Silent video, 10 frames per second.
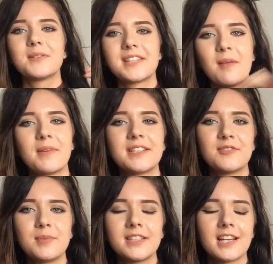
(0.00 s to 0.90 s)
was 10 minutes
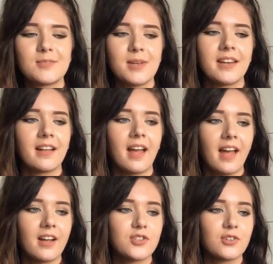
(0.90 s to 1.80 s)
of BTS being
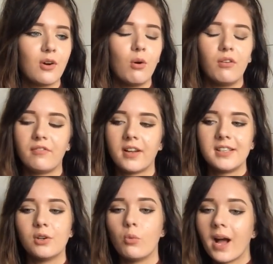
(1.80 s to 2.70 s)
extra or
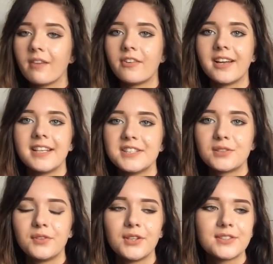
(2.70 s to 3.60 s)
funny or whatever in
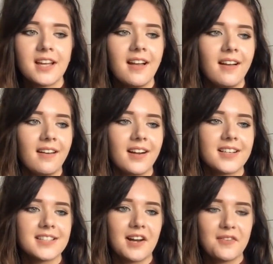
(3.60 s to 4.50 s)
interviews. Like
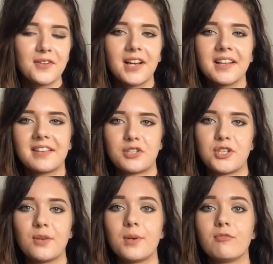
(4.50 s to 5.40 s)
I said, I feel like
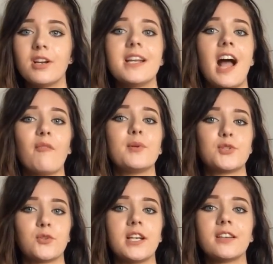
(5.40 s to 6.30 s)
this year we really have been
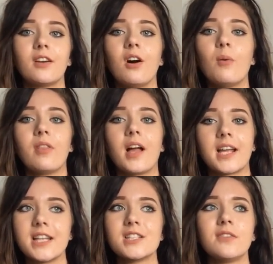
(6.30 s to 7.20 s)
treated a lot with
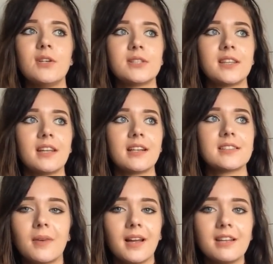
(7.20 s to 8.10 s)
like interviews and
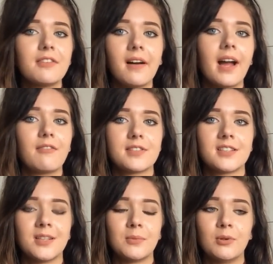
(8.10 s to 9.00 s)
things. Like even I haven't
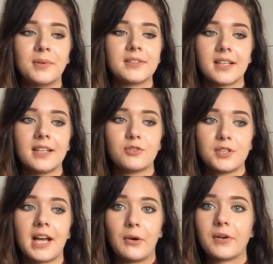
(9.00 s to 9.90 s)
seen them all because I
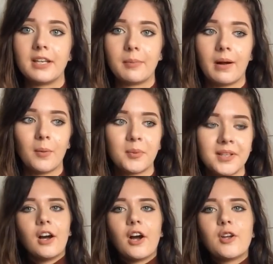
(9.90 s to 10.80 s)
literally cannot keep up.
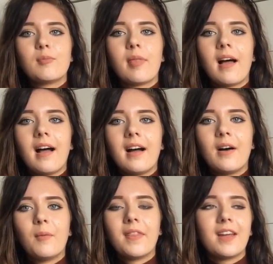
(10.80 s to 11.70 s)
I hope
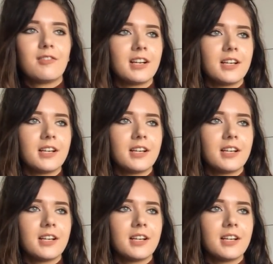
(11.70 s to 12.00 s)
that when they